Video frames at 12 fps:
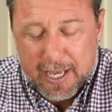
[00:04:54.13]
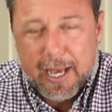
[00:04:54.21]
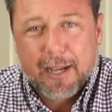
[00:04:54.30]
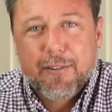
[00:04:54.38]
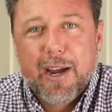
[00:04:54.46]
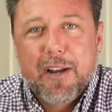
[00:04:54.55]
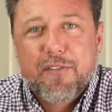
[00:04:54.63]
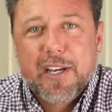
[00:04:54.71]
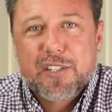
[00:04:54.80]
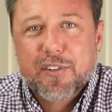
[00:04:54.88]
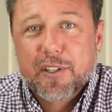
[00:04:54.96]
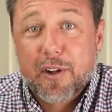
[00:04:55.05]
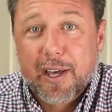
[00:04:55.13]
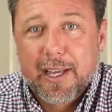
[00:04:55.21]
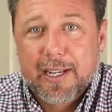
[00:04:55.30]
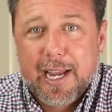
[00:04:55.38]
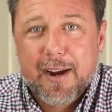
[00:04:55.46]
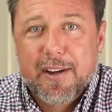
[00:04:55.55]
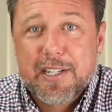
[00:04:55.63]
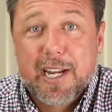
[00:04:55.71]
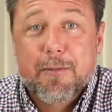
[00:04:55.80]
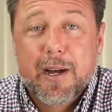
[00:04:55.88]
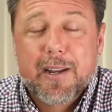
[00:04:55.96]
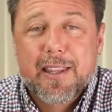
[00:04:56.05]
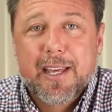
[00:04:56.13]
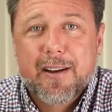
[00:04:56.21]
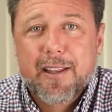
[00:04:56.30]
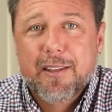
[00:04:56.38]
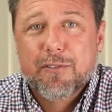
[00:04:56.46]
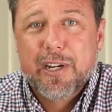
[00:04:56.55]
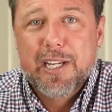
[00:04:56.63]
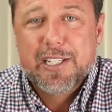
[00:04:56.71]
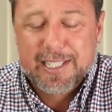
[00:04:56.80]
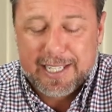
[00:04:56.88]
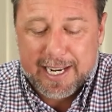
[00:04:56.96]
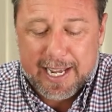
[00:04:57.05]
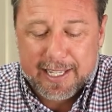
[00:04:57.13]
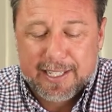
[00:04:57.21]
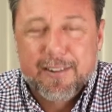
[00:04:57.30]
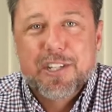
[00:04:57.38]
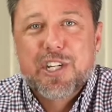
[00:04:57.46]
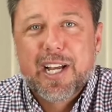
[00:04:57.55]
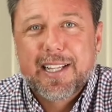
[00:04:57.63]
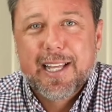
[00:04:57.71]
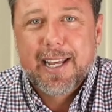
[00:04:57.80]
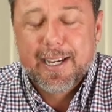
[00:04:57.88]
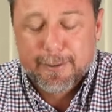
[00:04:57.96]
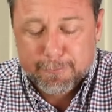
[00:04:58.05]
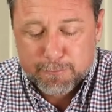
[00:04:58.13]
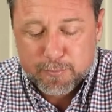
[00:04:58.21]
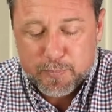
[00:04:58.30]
A great festival, and I encourage anyone in the region to get out there and check that out.